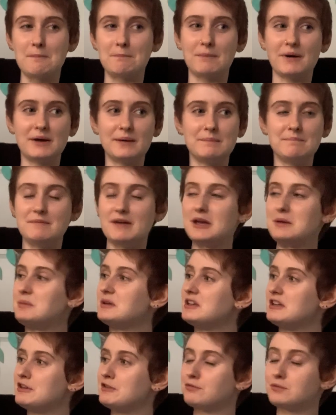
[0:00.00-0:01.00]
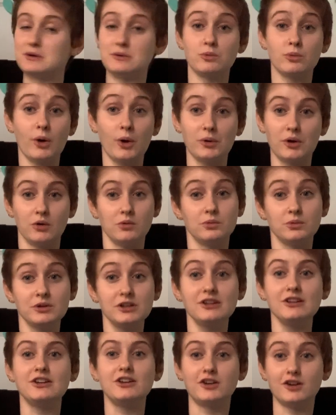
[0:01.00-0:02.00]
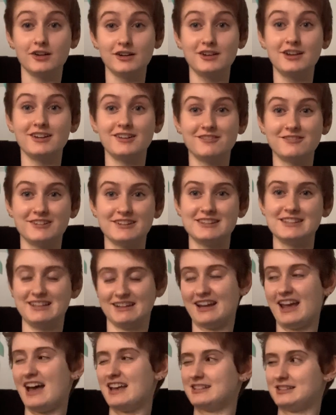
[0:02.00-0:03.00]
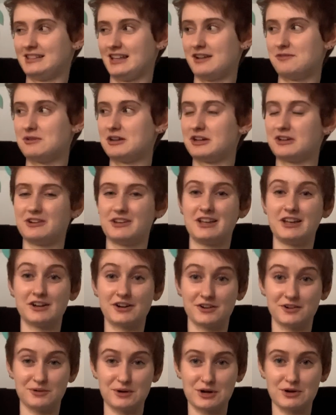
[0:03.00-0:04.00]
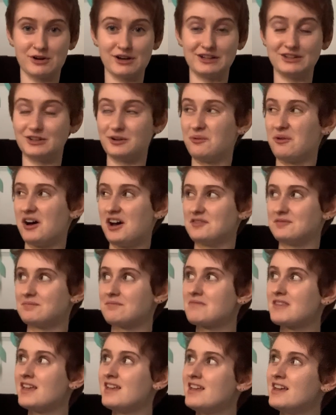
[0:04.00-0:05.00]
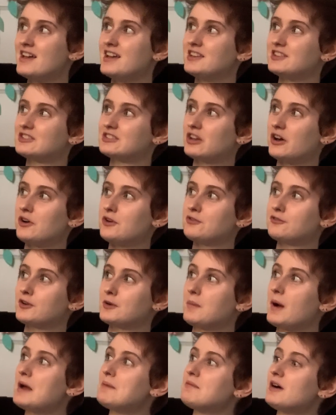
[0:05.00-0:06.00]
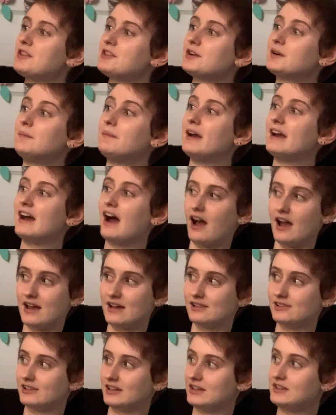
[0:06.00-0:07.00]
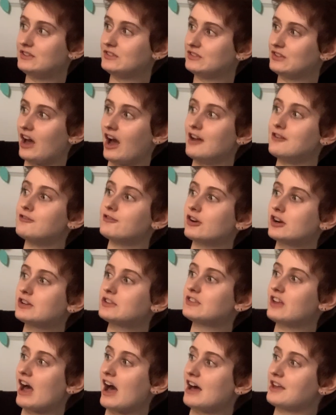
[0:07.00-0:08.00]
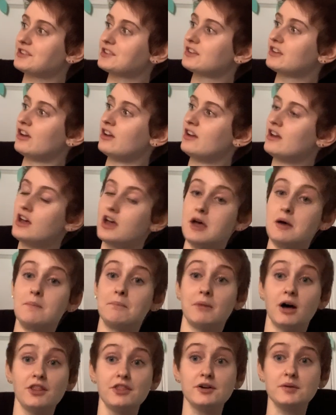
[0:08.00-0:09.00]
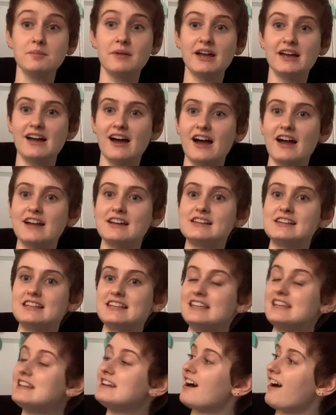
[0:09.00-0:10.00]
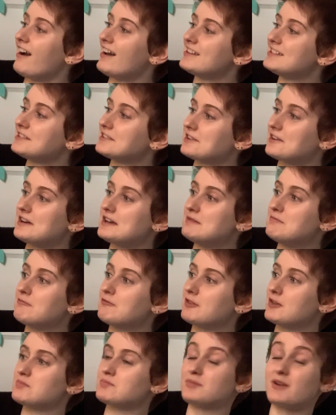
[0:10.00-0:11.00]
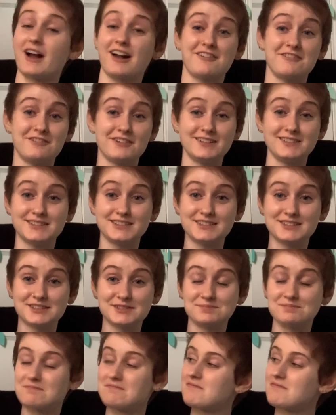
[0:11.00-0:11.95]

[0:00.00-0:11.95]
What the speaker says: but maybe if we wrote a really good convincing essay, we could get her to agree to one. So for my Mother May I list, I first asked, Mother, may I eat ice cream for breakfast?